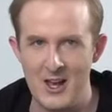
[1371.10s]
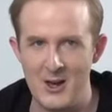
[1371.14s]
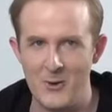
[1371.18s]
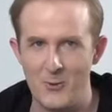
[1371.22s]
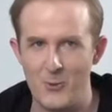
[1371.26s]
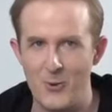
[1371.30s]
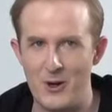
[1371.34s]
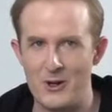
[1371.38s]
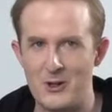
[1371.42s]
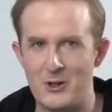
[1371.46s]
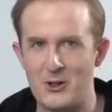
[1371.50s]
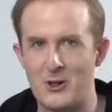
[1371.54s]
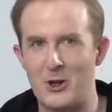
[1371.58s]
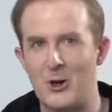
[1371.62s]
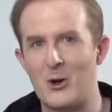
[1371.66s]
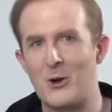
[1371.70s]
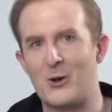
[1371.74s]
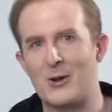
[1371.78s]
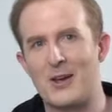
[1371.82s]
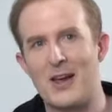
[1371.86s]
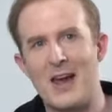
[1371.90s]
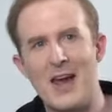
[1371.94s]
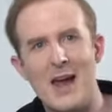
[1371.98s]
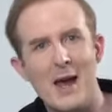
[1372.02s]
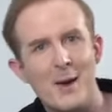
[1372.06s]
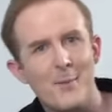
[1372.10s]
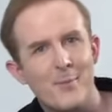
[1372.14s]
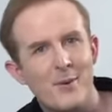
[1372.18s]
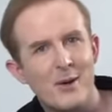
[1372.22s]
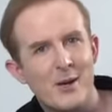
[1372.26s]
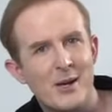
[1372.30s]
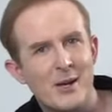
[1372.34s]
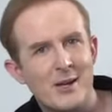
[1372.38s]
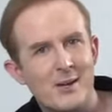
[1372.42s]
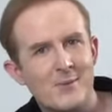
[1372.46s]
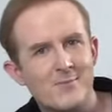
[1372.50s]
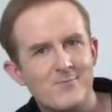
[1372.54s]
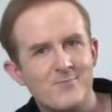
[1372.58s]
When you go
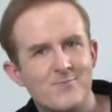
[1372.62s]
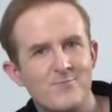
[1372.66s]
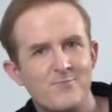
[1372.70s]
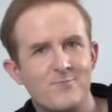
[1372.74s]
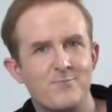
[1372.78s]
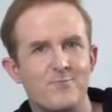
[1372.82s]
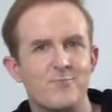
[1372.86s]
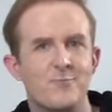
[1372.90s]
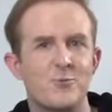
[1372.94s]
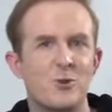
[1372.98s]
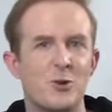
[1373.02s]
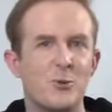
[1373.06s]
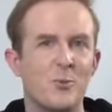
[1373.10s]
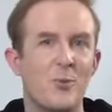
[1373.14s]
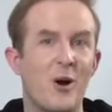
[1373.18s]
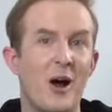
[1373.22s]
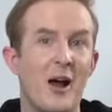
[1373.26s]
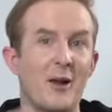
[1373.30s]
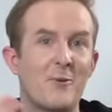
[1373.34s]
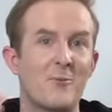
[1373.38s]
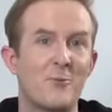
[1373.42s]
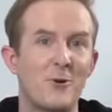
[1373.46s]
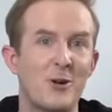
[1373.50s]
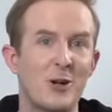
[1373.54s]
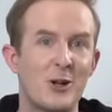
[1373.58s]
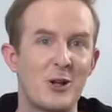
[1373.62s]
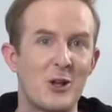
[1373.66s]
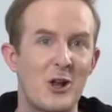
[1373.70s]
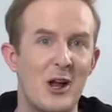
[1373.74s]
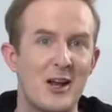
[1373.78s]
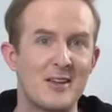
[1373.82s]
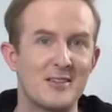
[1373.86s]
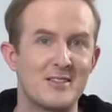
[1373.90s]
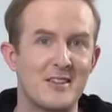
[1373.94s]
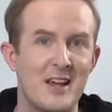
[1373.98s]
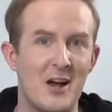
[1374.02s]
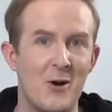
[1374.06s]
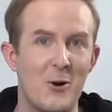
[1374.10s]
camping, you might
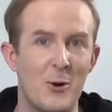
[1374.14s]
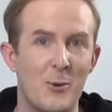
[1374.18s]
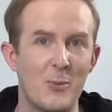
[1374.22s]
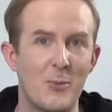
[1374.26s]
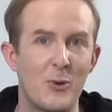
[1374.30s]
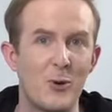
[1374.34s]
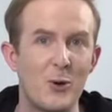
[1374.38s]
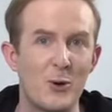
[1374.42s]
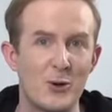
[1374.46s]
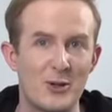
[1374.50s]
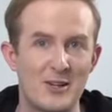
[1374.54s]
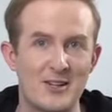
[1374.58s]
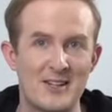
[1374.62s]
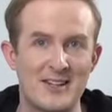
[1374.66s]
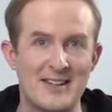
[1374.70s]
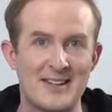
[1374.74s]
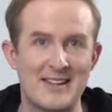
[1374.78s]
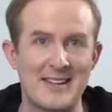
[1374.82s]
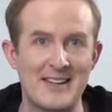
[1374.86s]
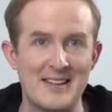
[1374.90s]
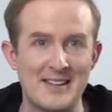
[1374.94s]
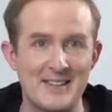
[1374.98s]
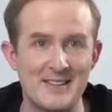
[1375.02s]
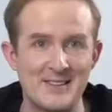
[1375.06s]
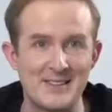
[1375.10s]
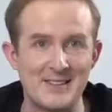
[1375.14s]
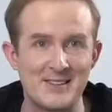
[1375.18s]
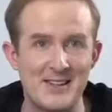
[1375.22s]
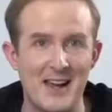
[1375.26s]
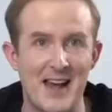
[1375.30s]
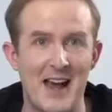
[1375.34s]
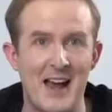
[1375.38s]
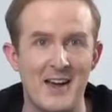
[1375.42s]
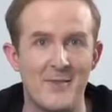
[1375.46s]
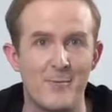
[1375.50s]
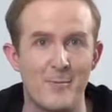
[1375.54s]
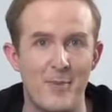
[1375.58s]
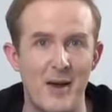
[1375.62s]
realize how important it is to
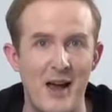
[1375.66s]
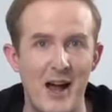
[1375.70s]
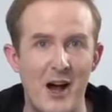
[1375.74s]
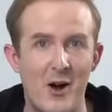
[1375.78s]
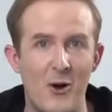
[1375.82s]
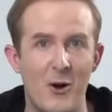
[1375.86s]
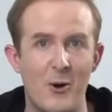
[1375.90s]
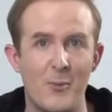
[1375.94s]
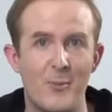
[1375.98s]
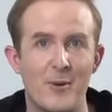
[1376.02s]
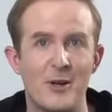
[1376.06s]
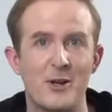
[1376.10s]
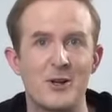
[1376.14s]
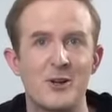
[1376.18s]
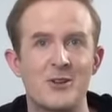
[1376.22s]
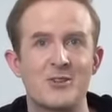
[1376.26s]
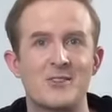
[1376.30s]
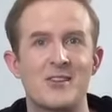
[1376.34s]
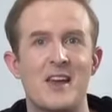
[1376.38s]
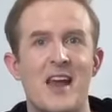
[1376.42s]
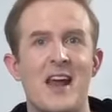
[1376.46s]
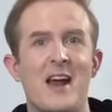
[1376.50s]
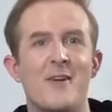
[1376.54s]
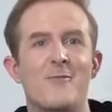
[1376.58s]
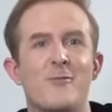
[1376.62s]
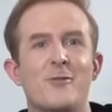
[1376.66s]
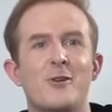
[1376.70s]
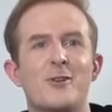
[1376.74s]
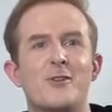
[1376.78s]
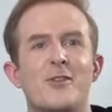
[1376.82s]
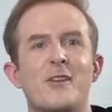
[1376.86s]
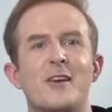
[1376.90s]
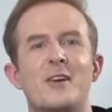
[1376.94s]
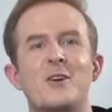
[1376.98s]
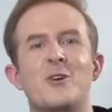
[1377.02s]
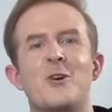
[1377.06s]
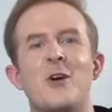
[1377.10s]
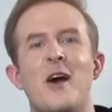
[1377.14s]
have power because
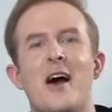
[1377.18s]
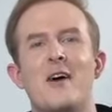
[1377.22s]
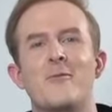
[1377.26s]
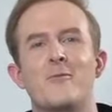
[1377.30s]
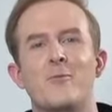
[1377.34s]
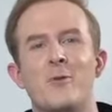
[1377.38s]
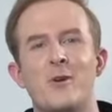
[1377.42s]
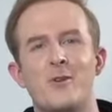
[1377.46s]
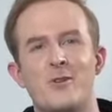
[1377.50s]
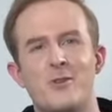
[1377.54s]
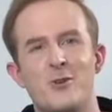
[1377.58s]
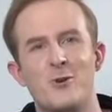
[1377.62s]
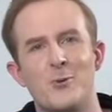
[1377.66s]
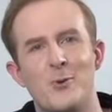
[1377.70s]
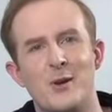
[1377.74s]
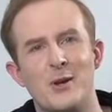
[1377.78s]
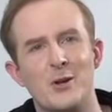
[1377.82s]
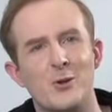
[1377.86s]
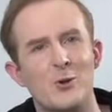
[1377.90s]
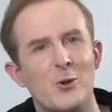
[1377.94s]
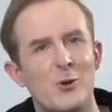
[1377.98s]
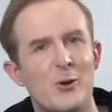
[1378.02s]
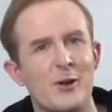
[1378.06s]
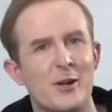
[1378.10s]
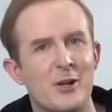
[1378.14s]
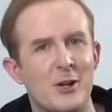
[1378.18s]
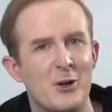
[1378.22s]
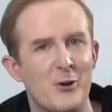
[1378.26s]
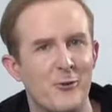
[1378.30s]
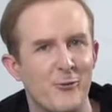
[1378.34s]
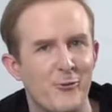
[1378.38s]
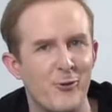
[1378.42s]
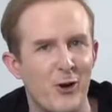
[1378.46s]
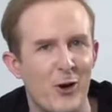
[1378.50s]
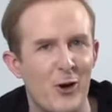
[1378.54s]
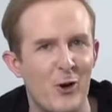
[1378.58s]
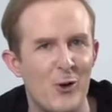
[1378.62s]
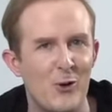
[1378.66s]
everything you have with you, including your
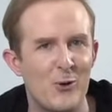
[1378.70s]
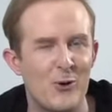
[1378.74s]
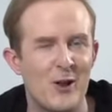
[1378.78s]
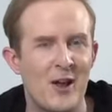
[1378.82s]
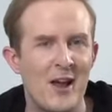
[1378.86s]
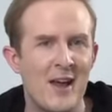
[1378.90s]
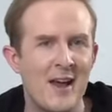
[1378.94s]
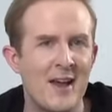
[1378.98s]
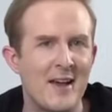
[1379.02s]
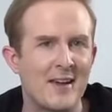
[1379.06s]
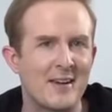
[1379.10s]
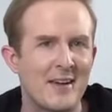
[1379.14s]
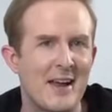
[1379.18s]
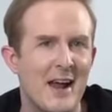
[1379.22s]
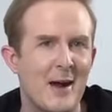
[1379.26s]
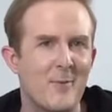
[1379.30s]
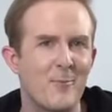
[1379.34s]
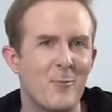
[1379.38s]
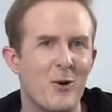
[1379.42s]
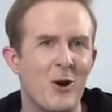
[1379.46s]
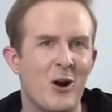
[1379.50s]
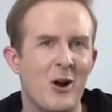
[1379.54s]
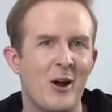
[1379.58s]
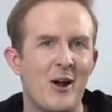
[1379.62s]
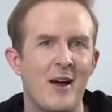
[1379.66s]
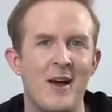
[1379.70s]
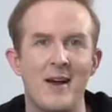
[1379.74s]
phone, camera,